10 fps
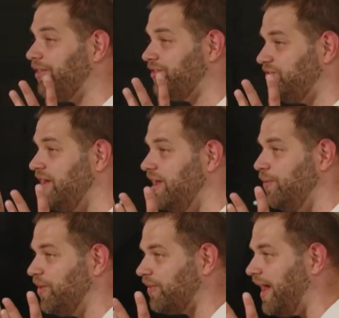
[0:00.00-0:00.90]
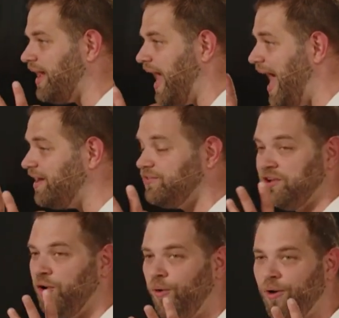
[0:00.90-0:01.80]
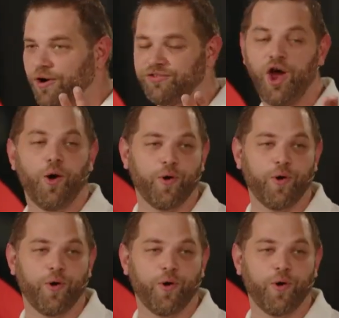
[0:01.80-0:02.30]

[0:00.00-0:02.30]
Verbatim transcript: of the sea with like heads and horns,